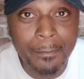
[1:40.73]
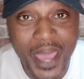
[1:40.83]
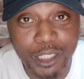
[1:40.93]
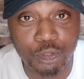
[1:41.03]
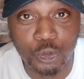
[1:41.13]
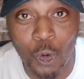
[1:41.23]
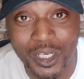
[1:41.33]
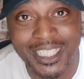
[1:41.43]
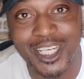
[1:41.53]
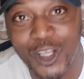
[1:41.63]
and Paige was
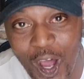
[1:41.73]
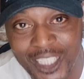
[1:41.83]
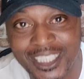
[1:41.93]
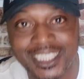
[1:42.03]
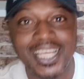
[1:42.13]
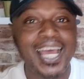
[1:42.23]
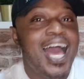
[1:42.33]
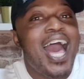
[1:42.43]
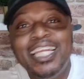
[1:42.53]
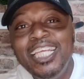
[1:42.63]
talking in the garden
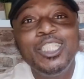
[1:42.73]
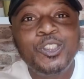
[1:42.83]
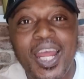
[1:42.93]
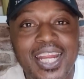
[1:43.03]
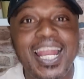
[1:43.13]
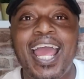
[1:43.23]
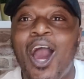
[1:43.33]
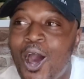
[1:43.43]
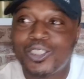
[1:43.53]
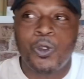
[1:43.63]
and he's trying to
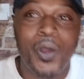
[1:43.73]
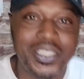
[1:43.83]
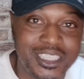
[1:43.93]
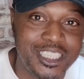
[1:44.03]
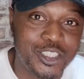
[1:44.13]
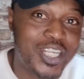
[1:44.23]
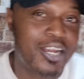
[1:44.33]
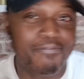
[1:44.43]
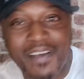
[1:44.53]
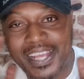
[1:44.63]
like ask questions, trying
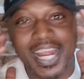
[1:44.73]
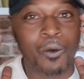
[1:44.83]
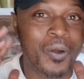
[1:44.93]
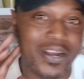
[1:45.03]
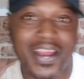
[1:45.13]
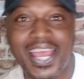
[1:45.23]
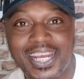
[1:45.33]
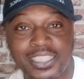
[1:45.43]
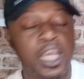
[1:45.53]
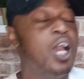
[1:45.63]
to find out where her
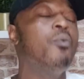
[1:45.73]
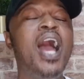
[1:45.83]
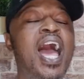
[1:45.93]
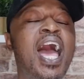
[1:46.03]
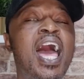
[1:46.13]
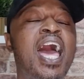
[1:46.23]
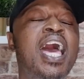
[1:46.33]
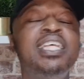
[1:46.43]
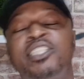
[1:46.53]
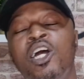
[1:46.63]
head is.
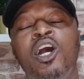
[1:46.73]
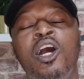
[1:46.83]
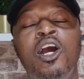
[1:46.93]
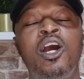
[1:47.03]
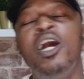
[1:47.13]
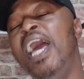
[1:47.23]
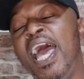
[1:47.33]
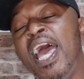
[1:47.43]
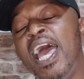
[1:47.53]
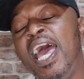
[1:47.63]
Where's your
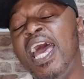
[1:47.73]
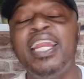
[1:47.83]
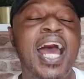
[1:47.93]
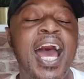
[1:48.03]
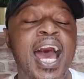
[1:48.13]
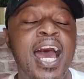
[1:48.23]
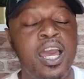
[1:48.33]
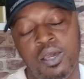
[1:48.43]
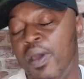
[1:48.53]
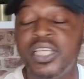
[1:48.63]
head?
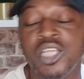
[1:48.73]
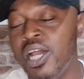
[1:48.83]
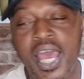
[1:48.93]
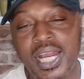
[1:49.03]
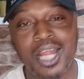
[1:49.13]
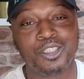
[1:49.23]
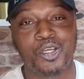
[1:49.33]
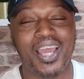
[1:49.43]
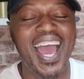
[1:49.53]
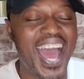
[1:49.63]
Where's your head? No,
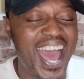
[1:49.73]
joke.